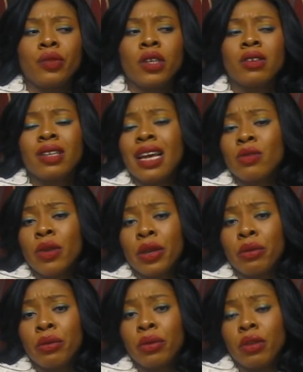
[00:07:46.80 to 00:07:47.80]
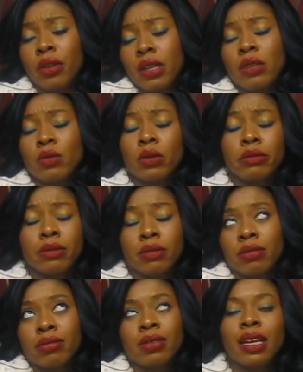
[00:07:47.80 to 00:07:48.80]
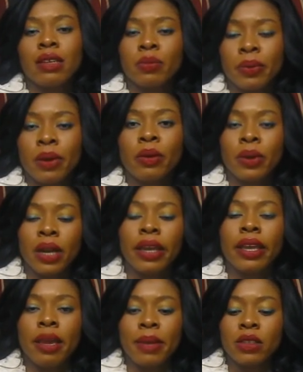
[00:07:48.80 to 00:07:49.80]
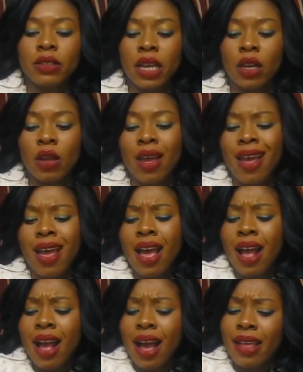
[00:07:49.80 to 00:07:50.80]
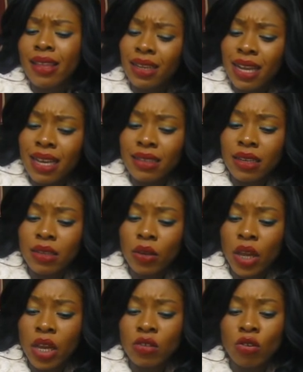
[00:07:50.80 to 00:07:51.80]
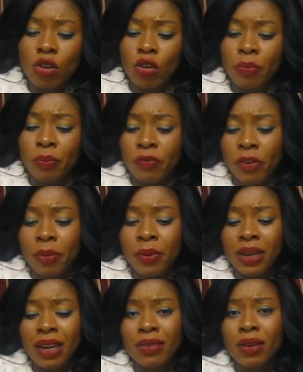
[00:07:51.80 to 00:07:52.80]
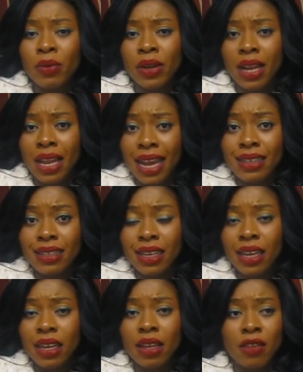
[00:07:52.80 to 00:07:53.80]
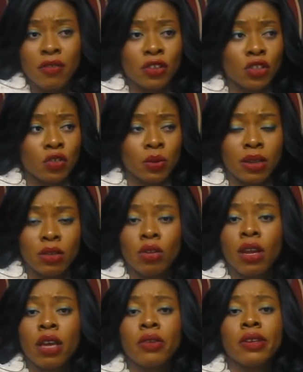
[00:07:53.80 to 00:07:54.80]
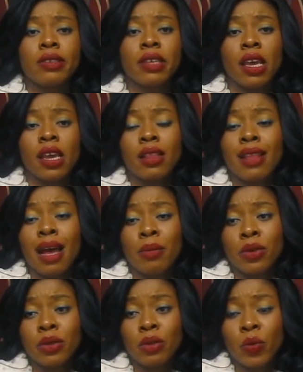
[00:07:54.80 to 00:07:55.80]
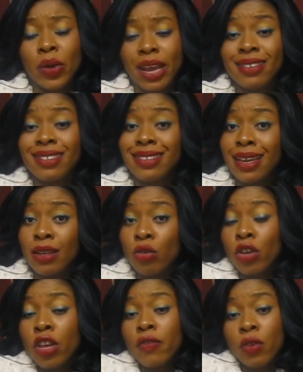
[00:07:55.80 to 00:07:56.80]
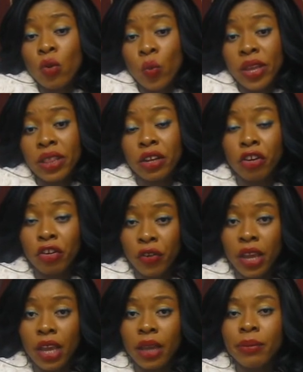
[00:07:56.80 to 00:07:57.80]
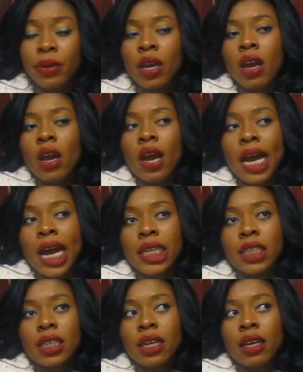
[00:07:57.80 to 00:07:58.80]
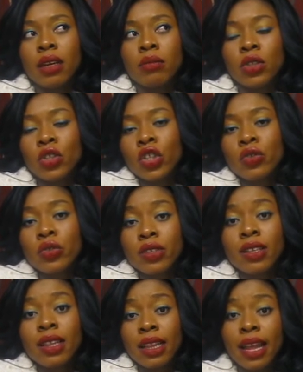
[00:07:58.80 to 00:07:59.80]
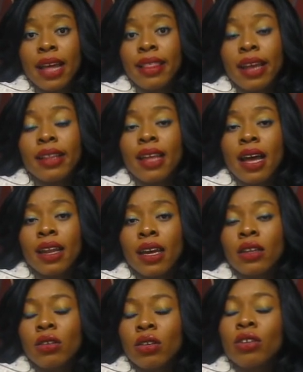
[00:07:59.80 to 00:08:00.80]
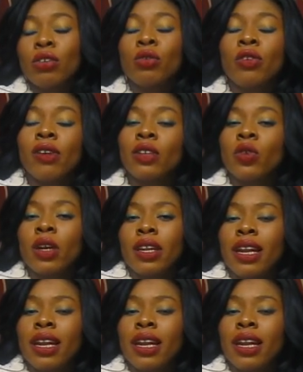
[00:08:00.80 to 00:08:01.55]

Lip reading: that's why, you know, that's probably what I came here to tell you. I think that's it, okay? So for people that really want to lighten, if you just want to tone off your skin, when I send you, if you win the cream, and just use it like that, and you gradually